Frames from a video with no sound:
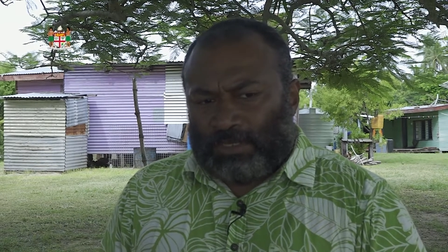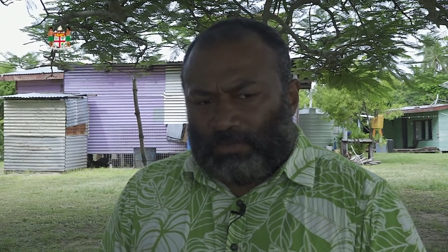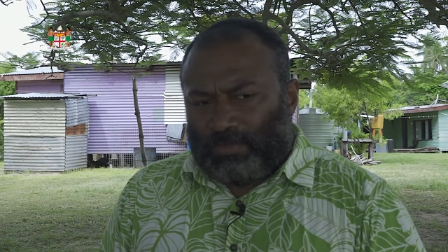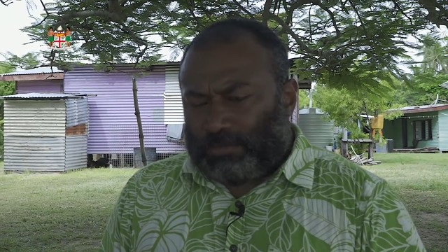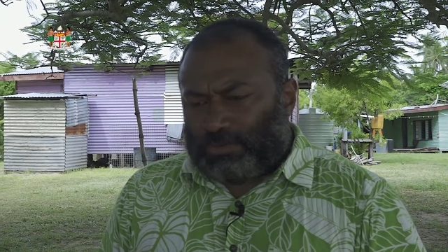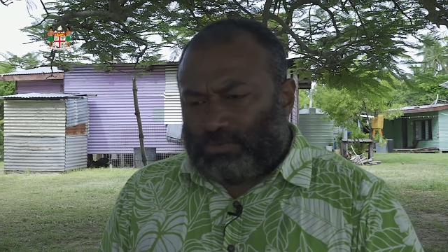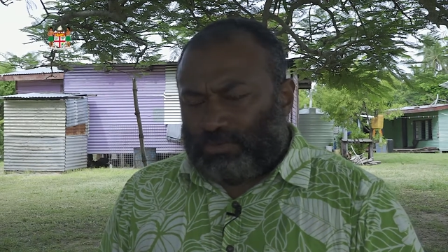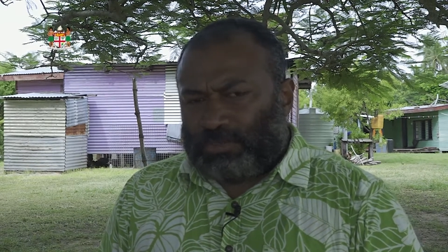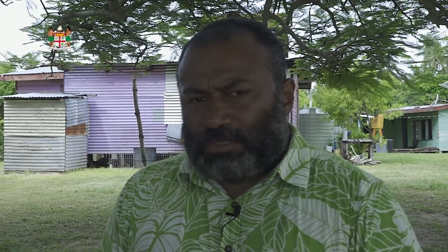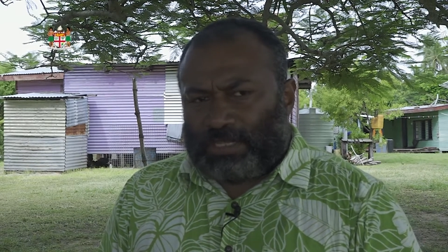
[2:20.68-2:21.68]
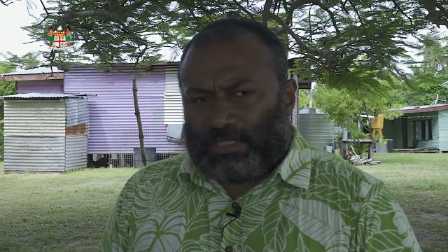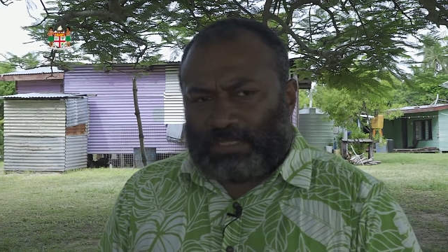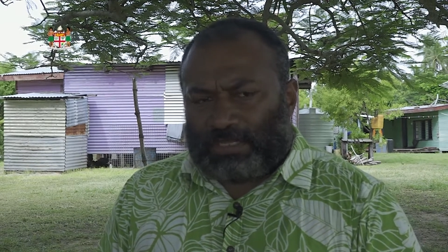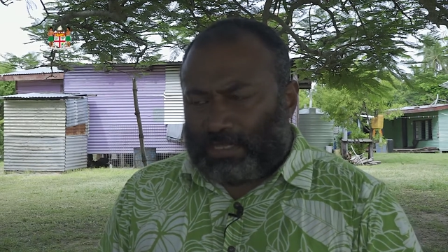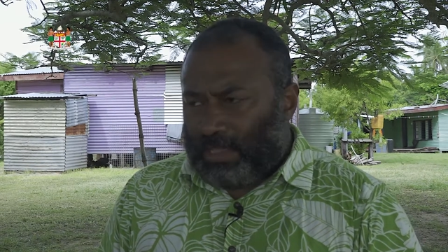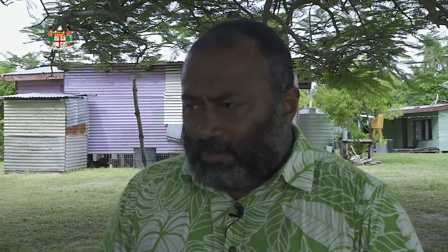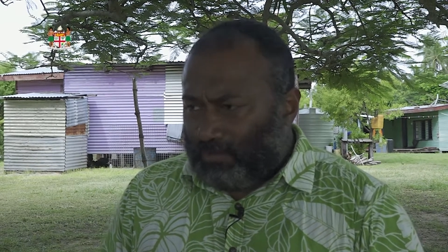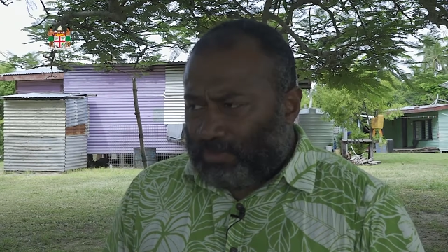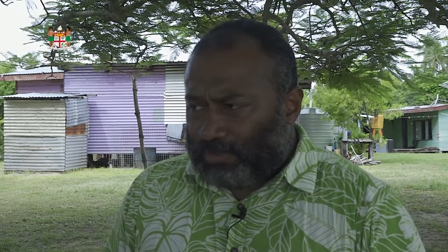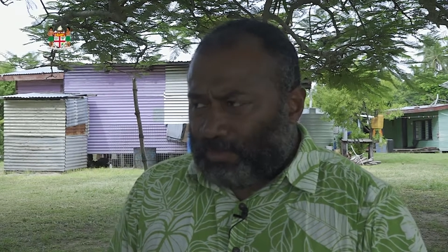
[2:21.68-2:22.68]
We've also noted that they have
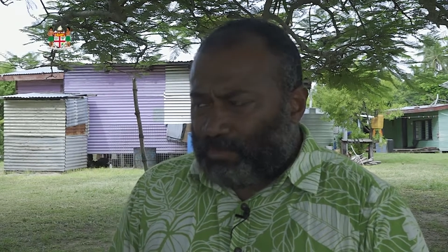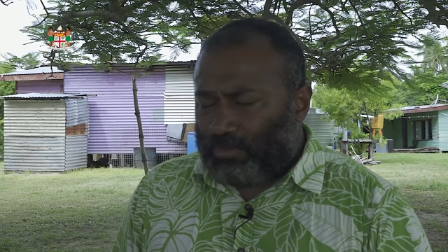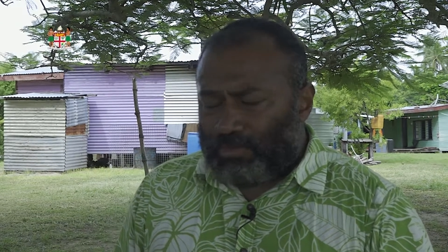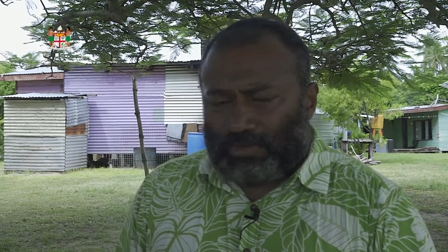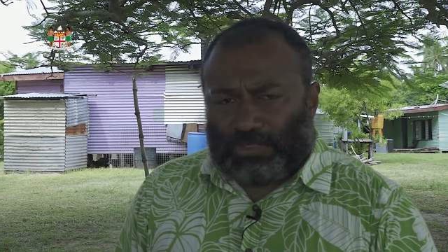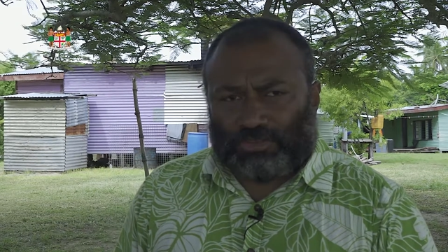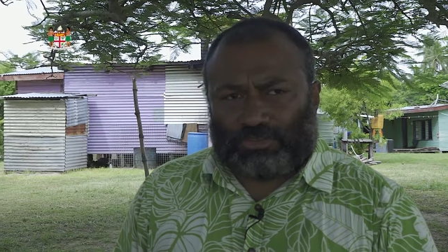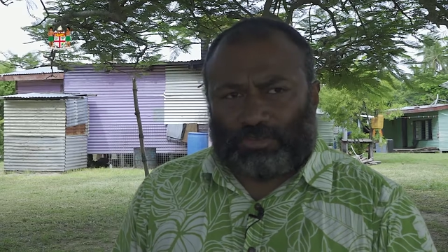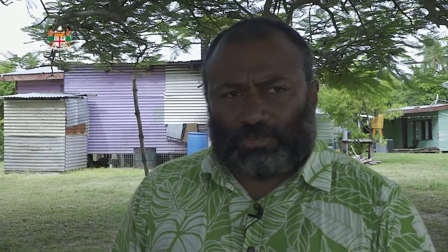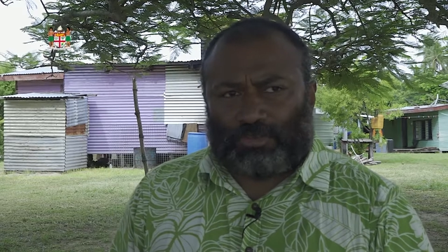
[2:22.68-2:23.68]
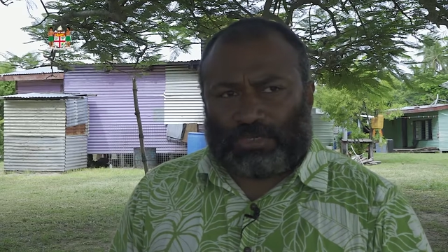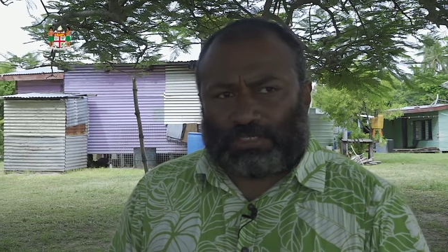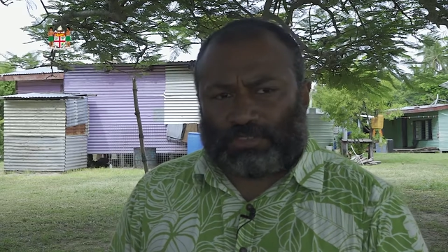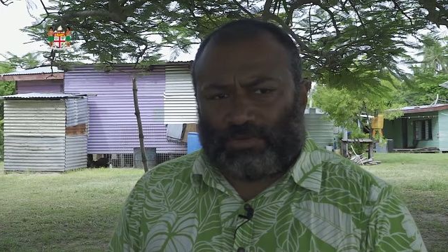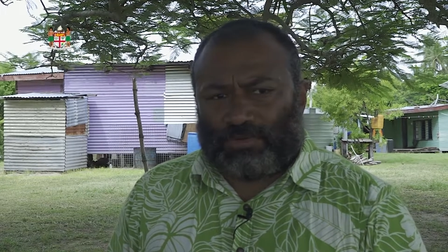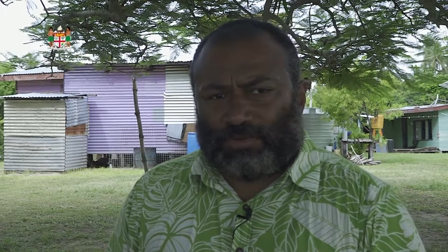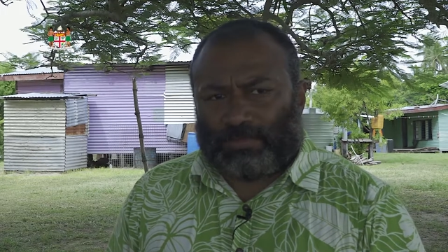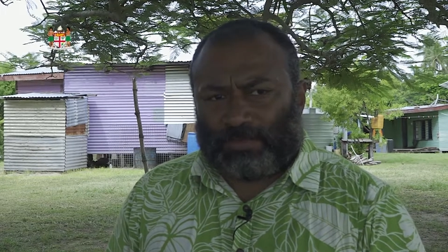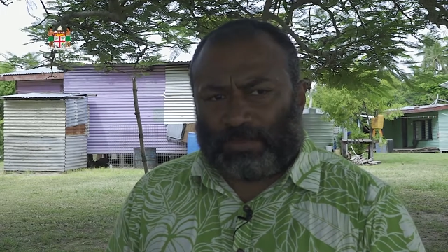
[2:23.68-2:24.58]
some ongoing issues with water, so